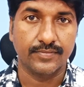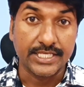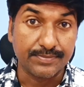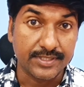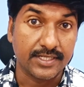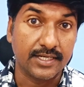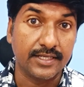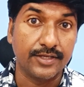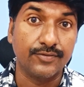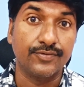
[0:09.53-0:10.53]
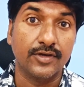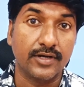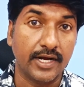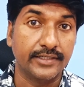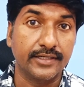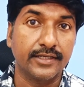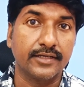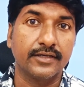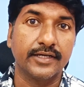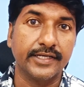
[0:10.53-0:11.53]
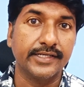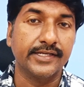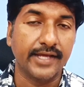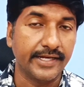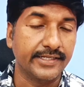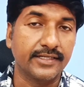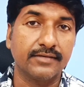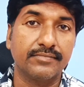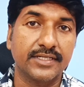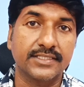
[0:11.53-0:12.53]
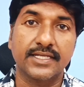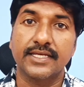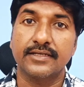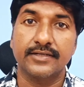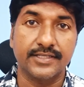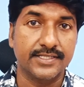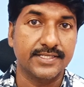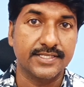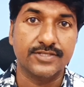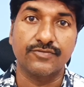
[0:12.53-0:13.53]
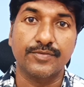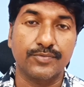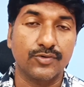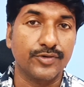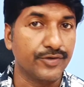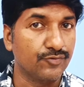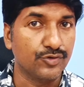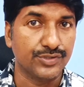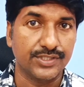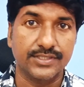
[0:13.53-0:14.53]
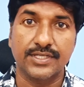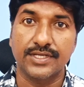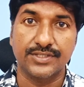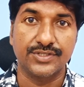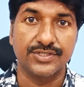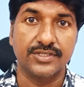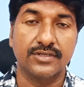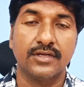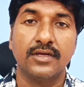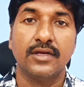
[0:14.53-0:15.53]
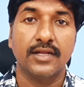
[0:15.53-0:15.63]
especially if you are attending Indian IT companies like TCS, Wipro, Infosys, Accenture,